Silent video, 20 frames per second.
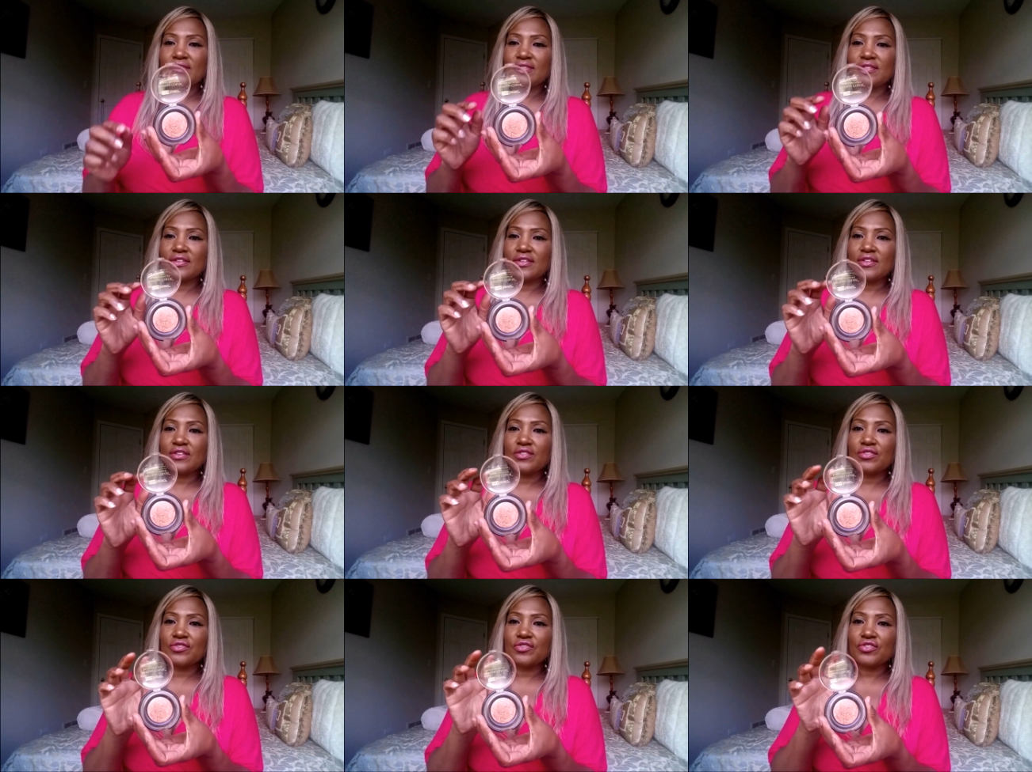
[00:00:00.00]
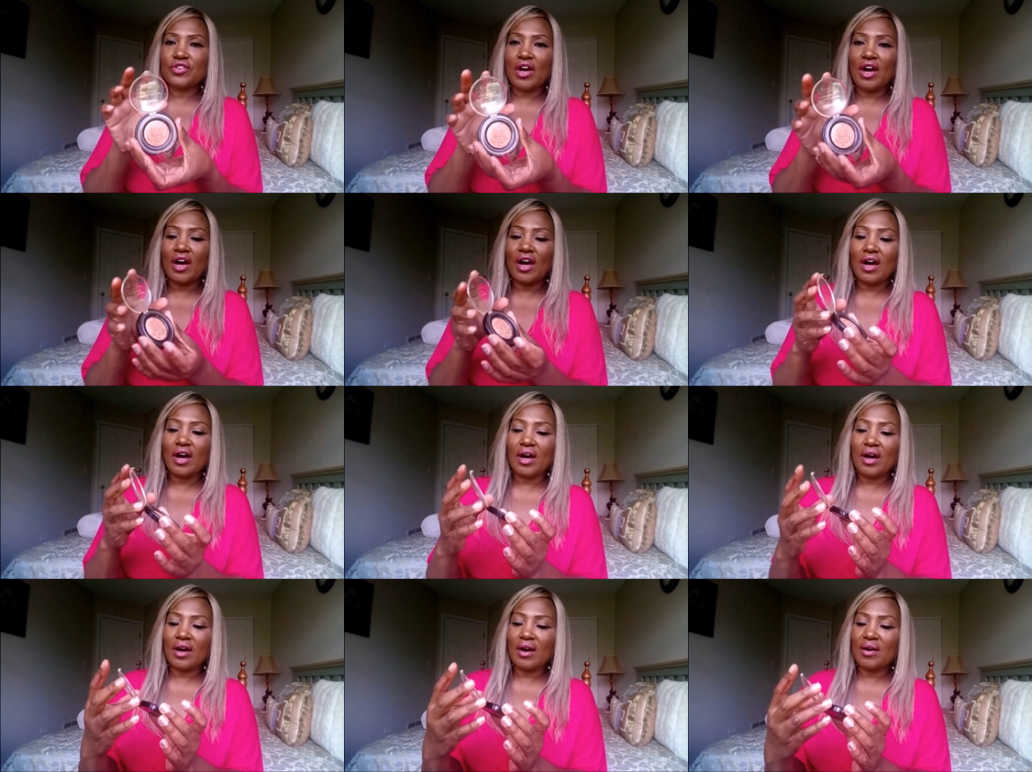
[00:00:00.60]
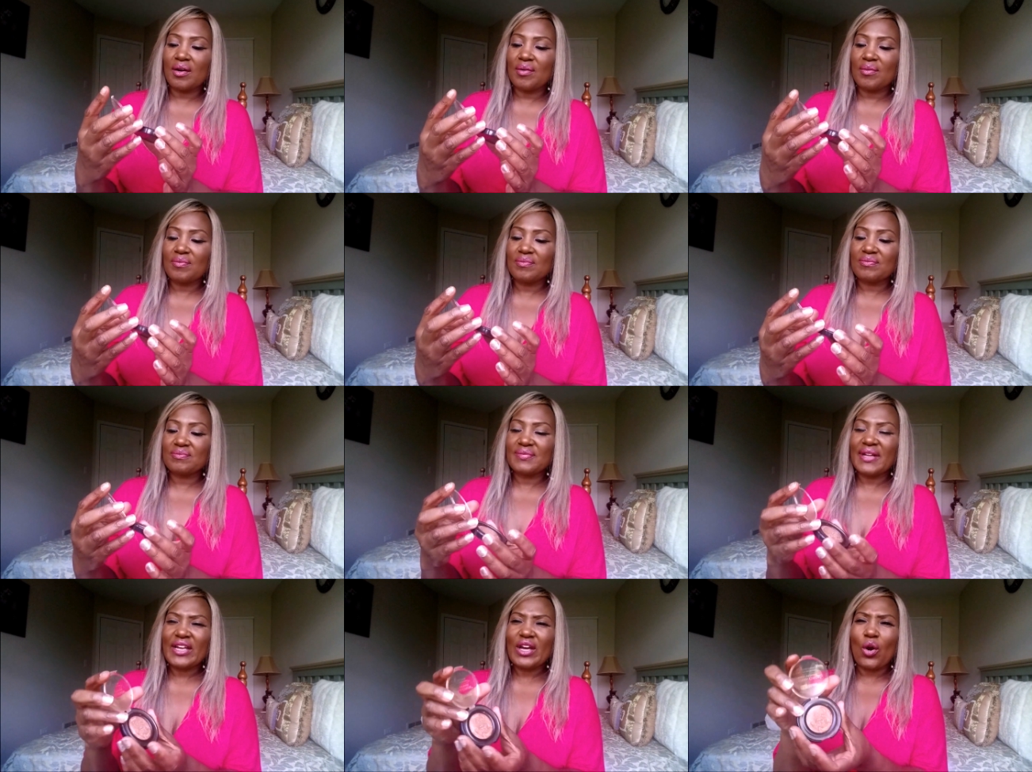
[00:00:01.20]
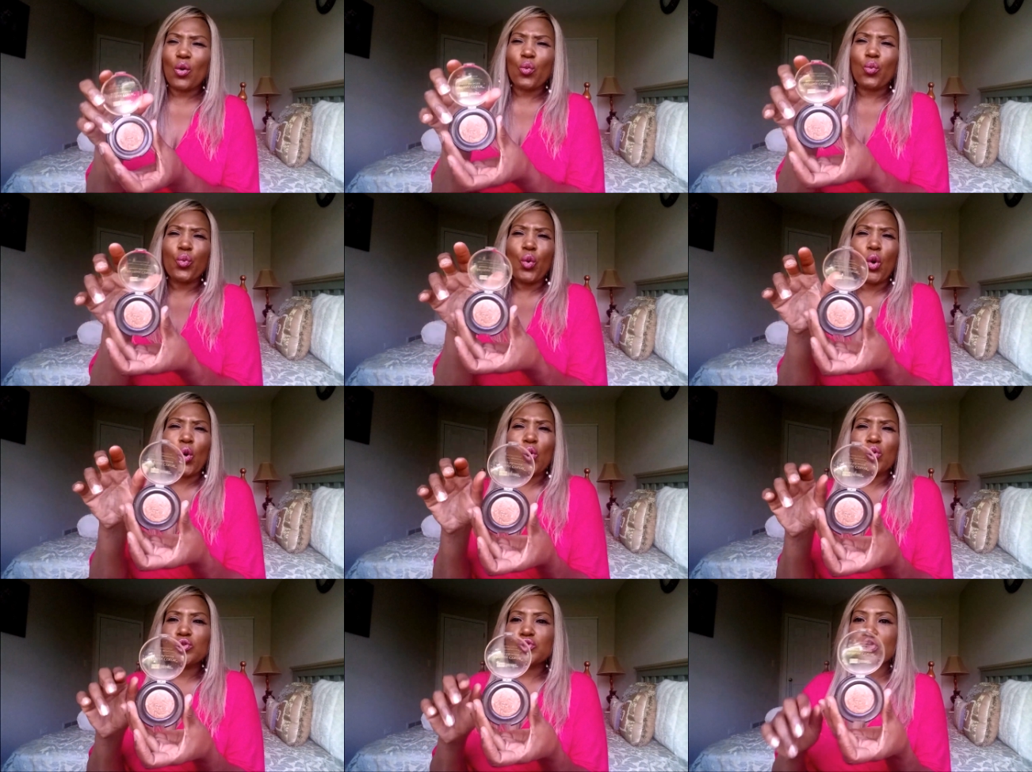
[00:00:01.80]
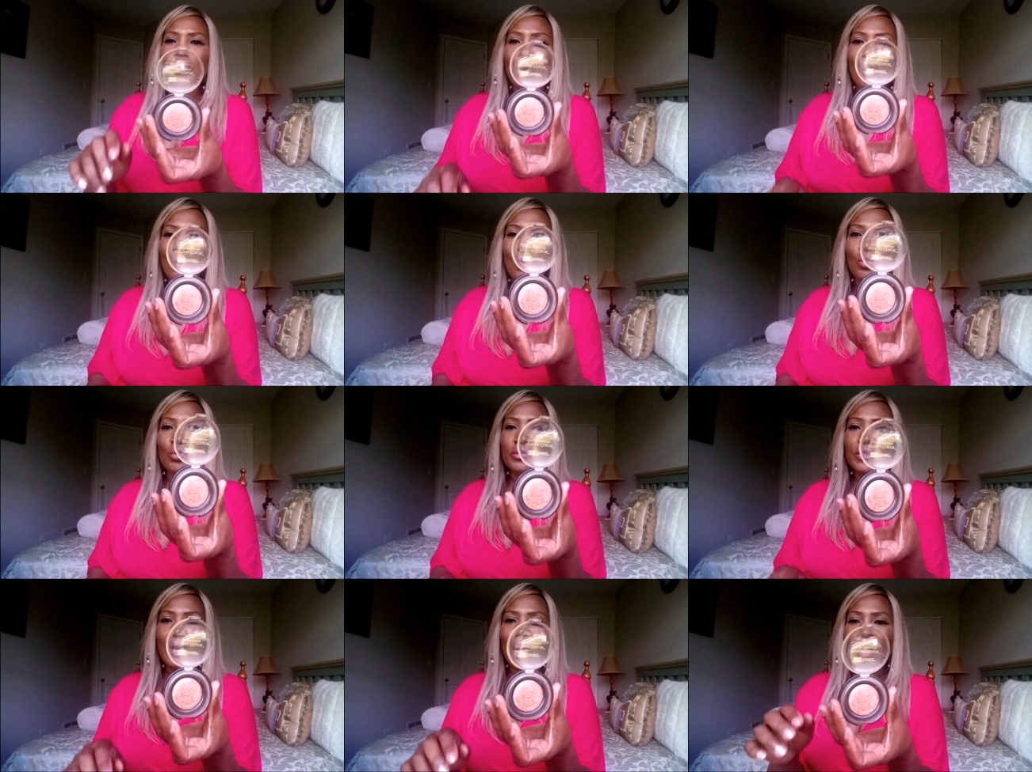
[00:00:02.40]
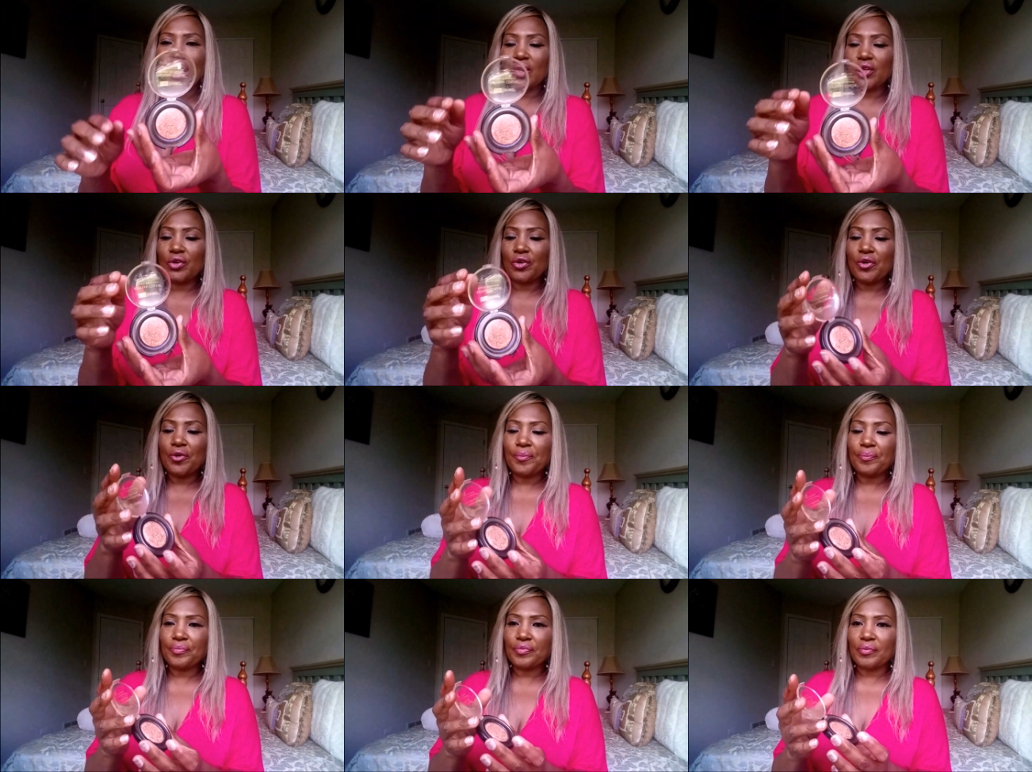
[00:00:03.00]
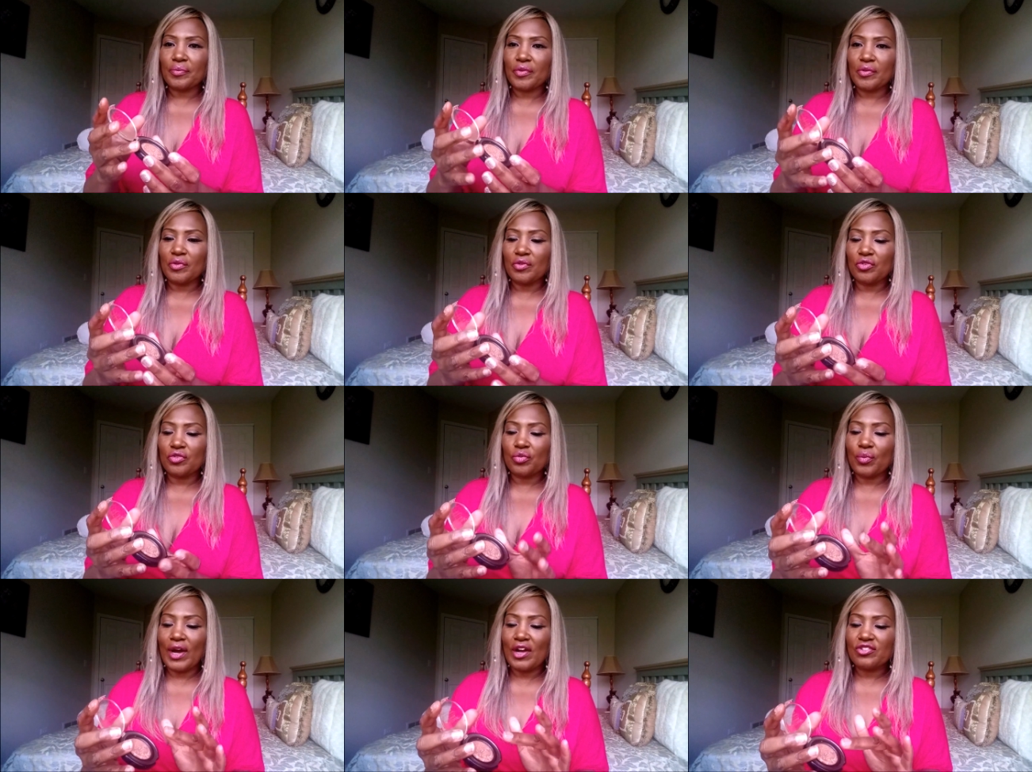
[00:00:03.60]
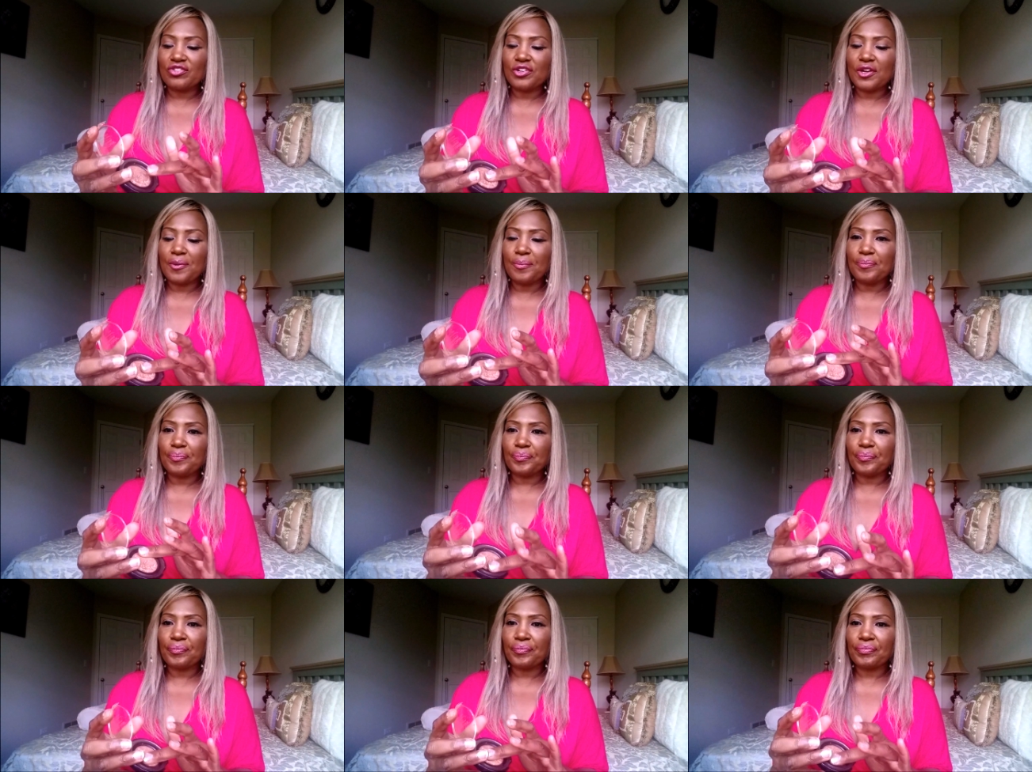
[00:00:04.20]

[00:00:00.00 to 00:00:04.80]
this is like a rose gold color. I'm going to swatch it,